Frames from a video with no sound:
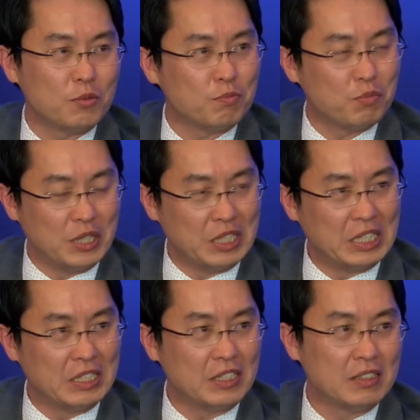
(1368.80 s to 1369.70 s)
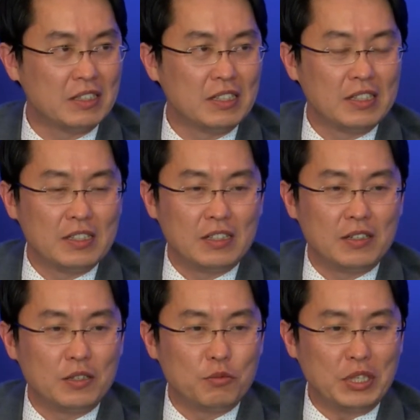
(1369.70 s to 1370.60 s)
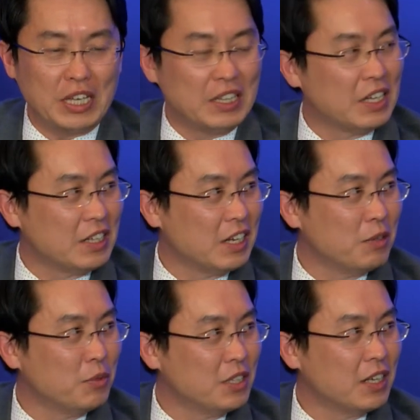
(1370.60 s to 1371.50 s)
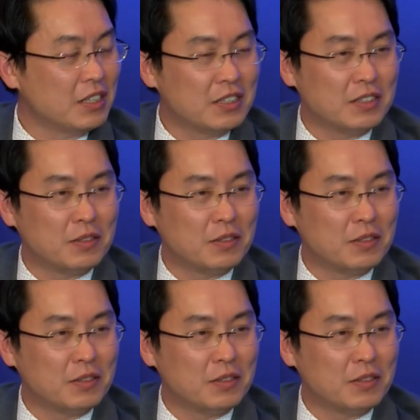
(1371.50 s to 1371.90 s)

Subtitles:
of bleeding, we cannot eliminate.